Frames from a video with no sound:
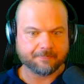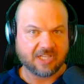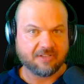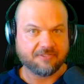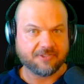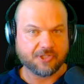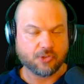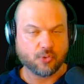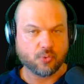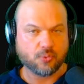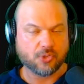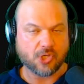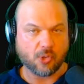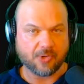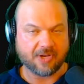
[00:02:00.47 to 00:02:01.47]
if
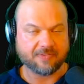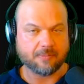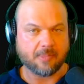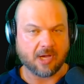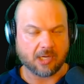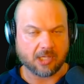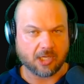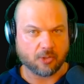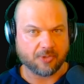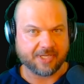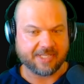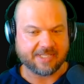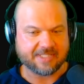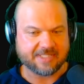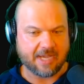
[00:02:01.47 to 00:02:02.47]
you don't have the model
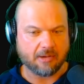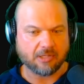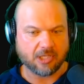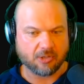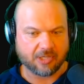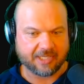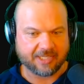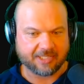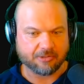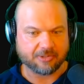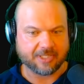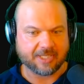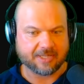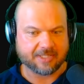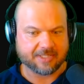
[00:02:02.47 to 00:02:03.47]
already downloaded, you'll
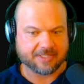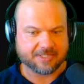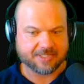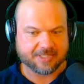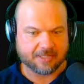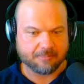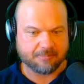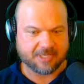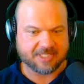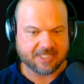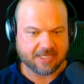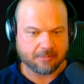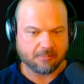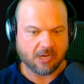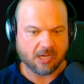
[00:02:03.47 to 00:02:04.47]
get this
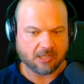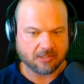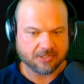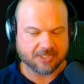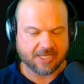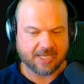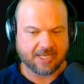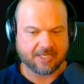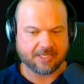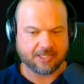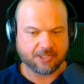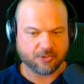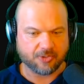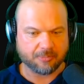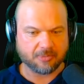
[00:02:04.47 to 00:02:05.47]
missing models and
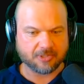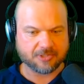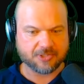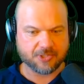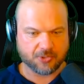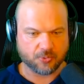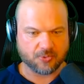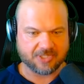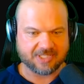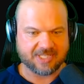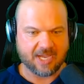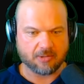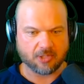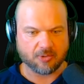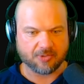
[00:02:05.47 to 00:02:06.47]
you're able to
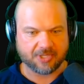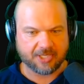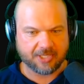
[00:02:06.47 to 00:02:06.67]
download it